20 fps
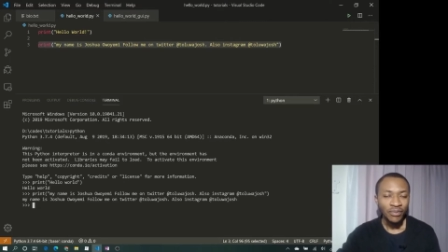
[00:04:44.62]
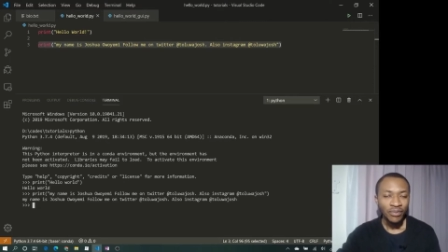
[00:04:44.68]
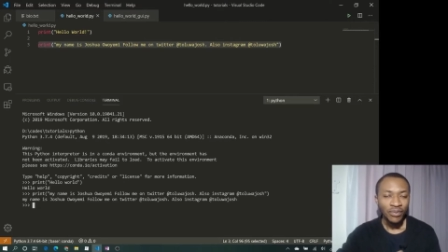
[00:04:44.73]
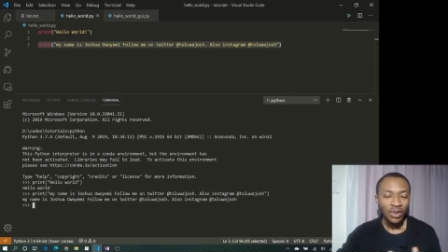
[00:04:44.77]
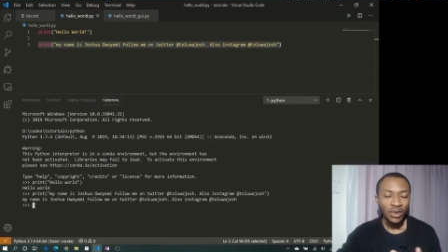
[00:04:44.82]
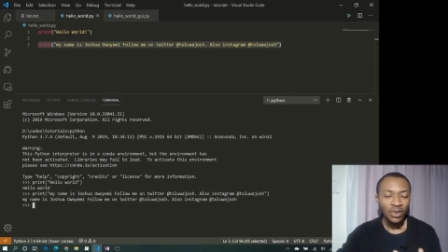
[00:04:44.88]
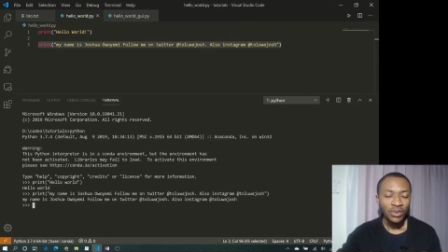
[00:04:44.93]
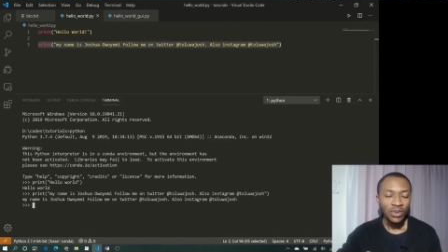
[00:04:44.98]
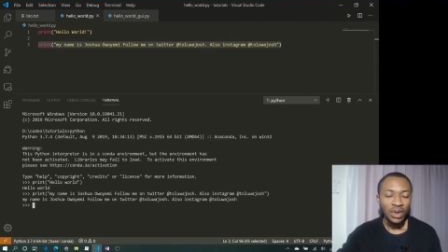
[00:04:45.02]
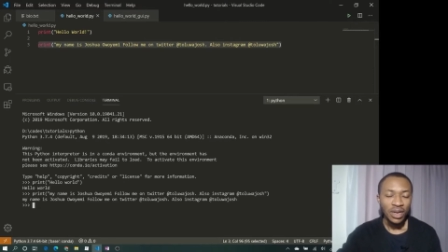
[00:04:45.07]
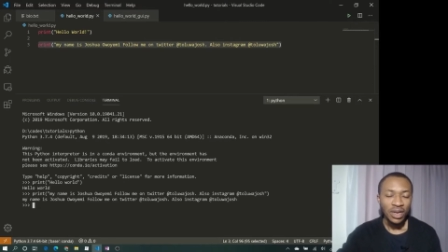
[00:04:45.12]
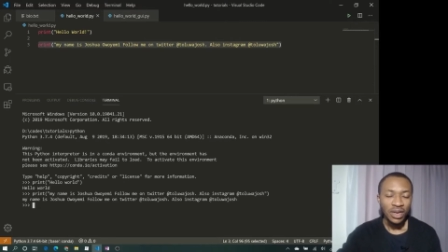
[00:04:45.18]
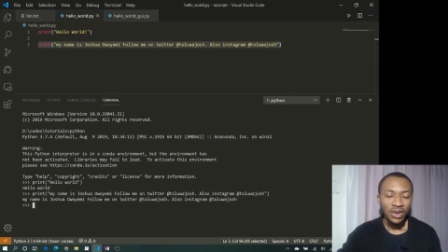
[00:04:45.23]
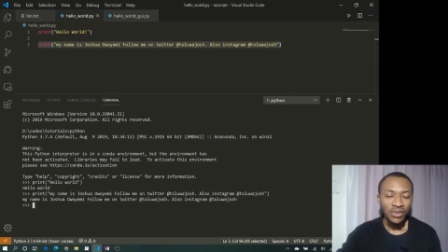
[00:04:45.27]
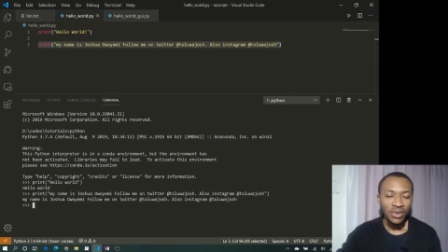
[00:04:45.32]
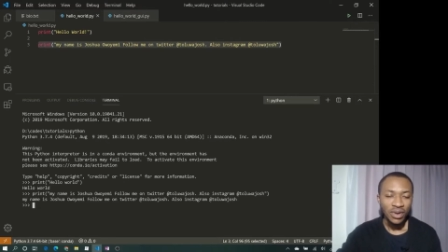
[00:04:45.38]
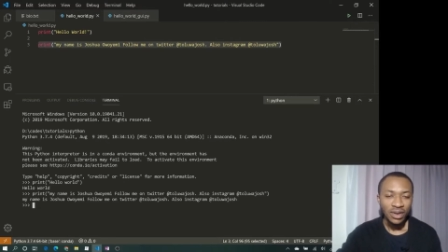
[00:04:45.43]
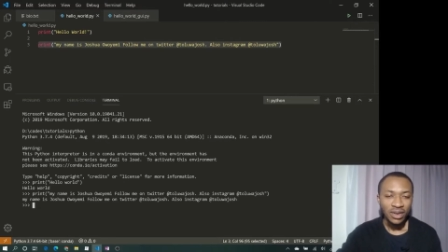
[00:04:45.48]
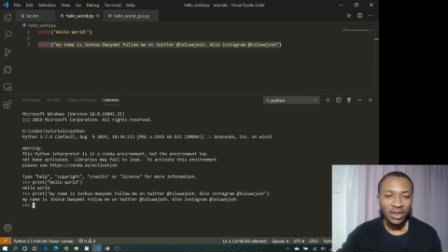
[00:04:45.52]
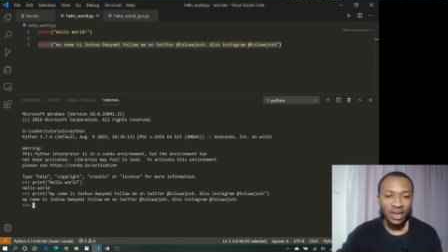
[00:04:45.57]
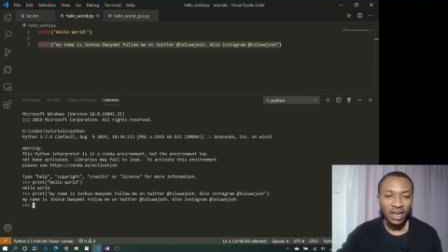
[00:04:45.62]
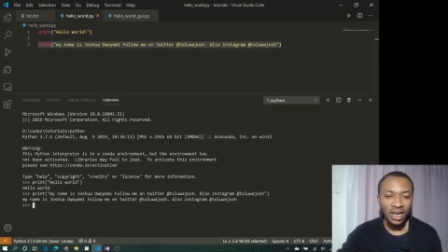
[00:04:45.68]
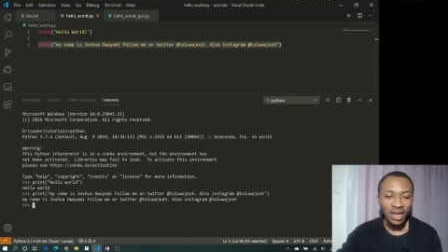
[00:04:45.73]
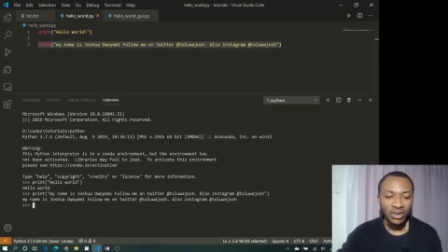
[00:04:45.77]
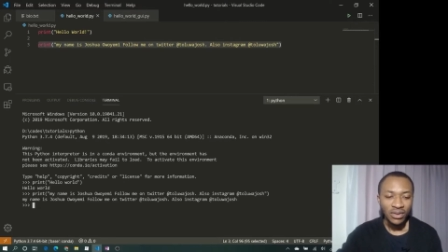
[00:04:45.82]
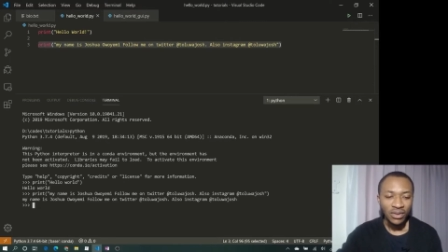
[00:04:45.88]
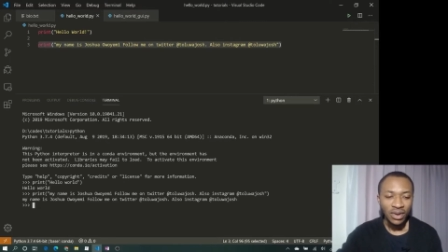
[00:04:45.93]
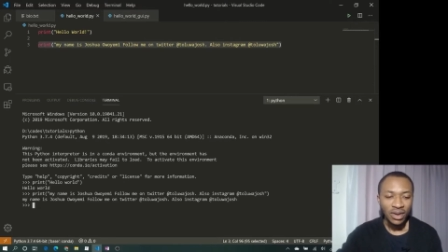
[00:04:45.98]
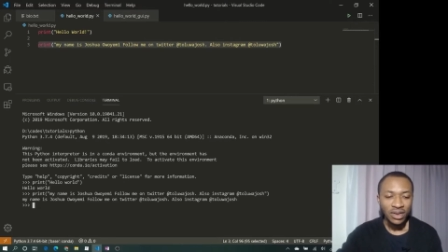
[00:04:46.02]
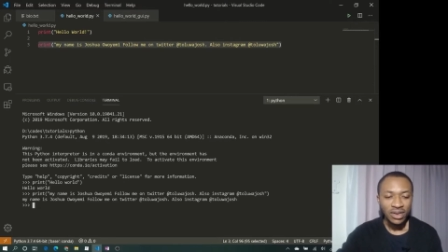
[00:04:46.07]
we run the
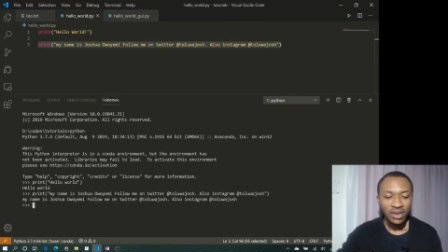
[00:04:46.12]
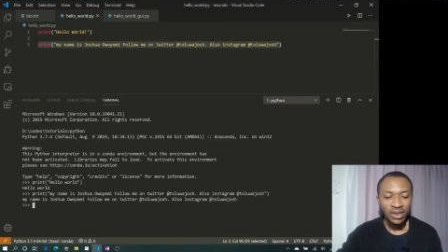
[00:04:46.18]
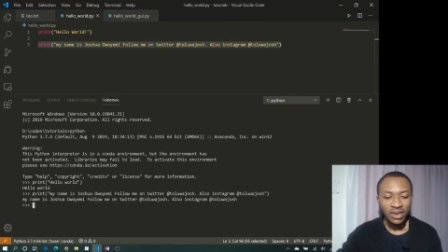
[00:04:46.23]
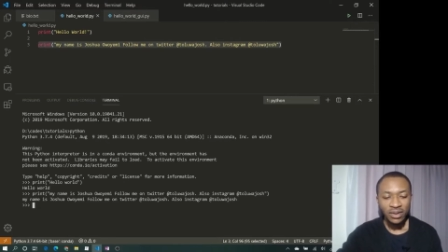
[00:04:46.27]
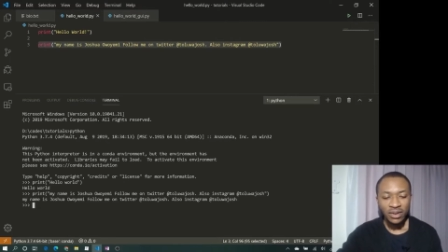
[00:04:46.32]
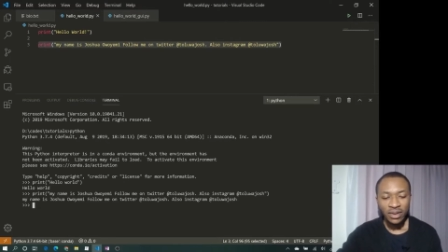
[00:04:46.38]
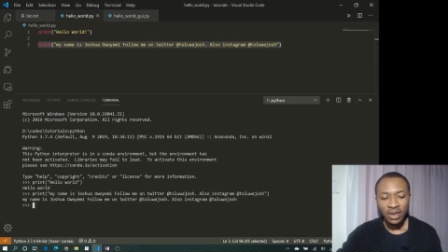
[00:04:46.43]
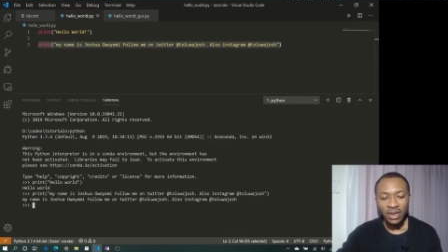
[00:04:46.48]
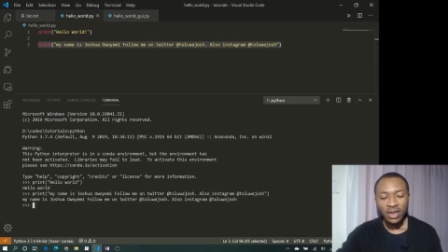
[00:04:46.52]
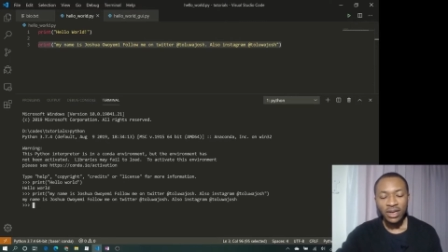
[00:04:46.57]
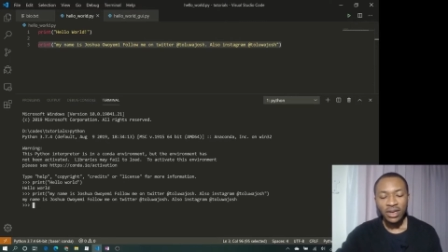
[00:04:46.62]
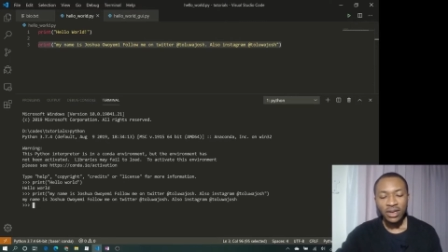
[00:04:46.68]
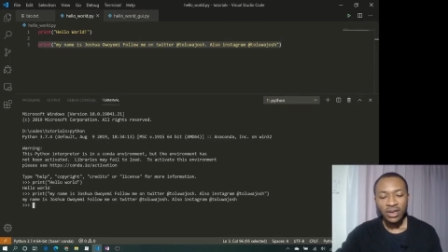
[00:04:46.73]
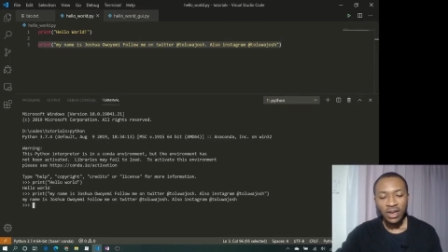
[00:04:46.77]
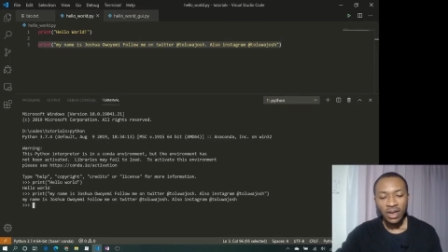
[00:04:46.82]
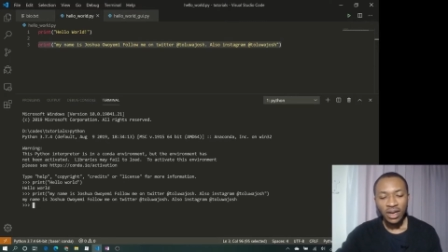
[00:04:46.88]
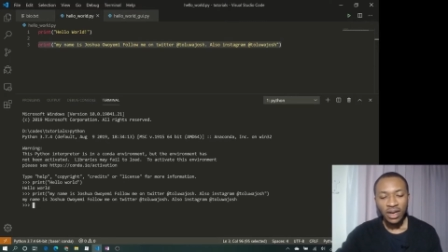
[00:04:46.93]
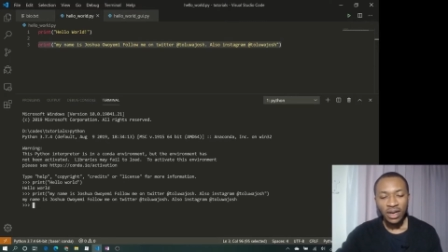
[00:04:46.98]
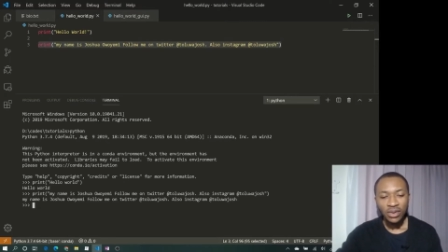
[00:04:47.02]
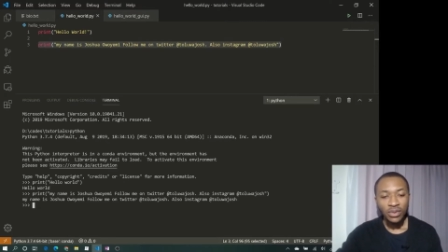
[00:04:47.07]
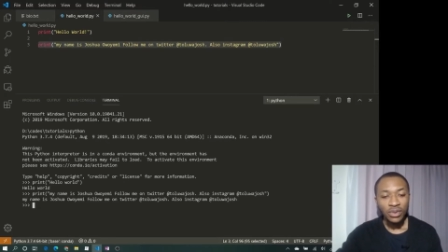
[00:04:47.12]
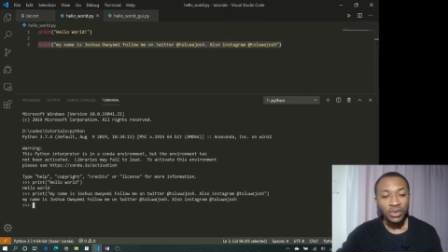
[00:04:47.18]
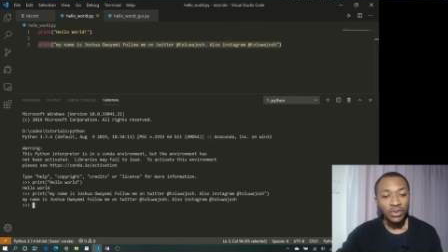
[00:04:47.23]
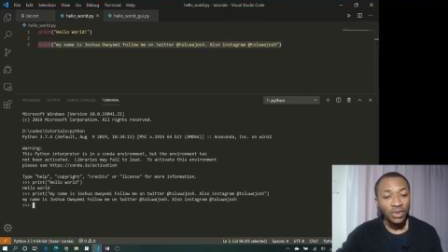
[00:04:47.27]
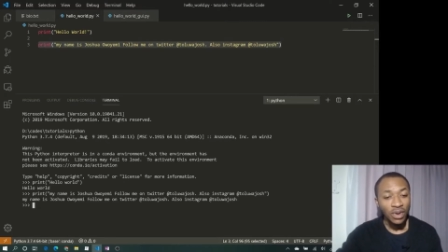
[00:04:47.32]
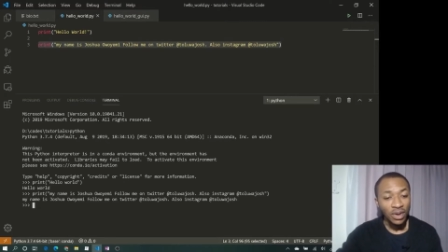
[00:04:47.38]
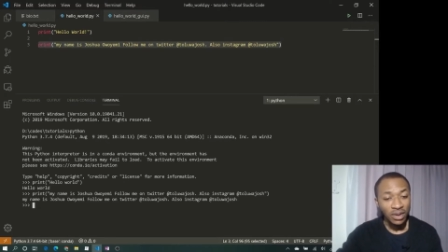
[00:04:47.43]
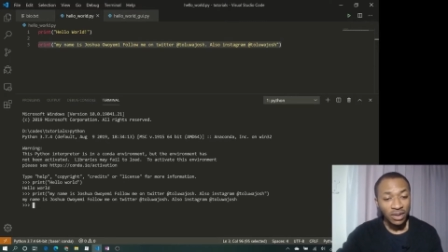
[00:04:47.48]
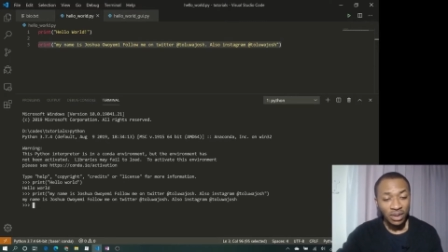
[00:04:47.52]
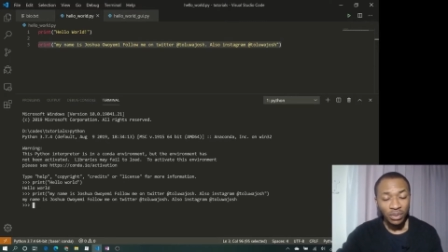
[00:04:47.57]
language, we
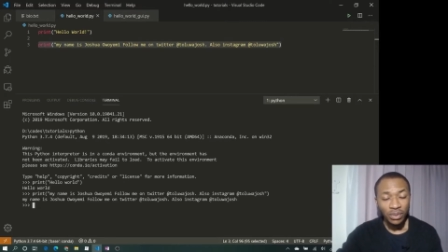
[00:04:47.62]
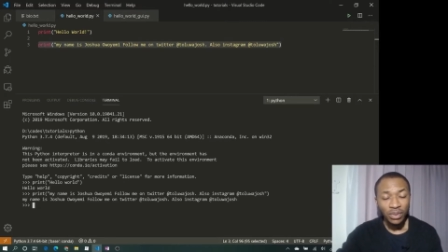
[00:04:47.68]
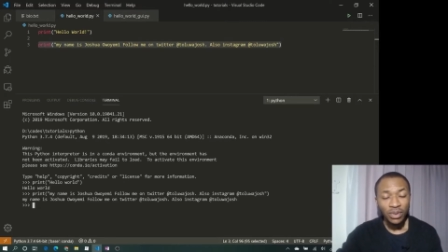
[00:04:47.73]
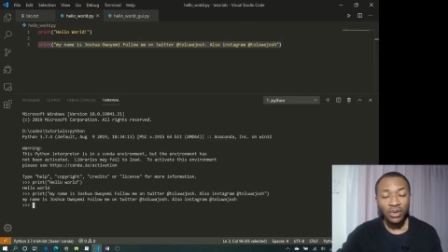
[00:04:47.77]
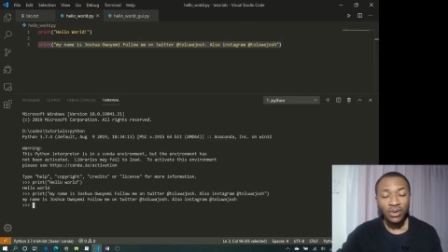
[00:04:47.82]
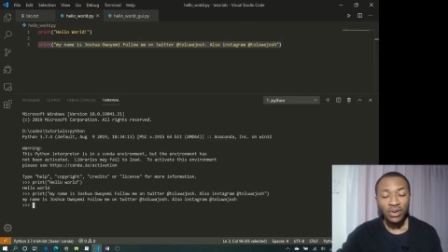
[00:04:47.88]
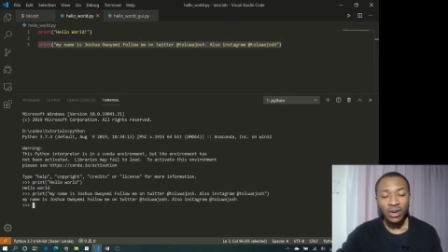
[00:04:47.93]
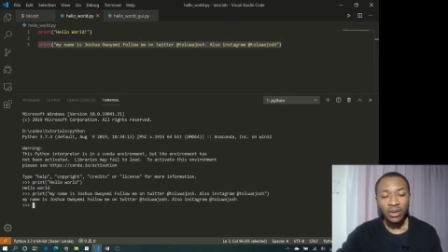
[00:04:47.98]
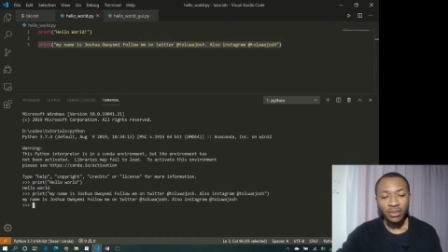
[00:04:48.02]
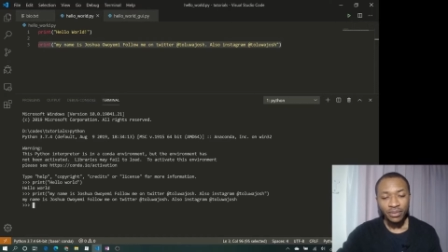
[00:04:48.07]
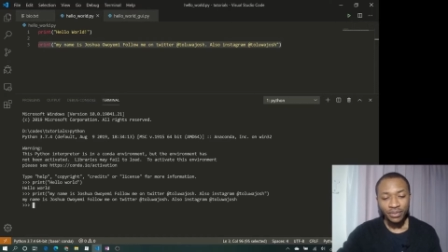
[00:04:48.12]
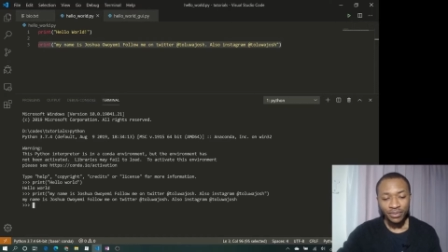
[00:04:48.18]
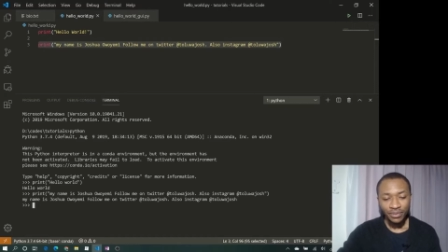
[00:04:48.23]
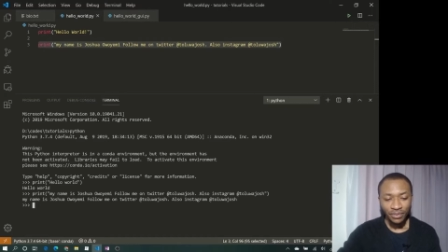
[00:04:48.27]
run the program.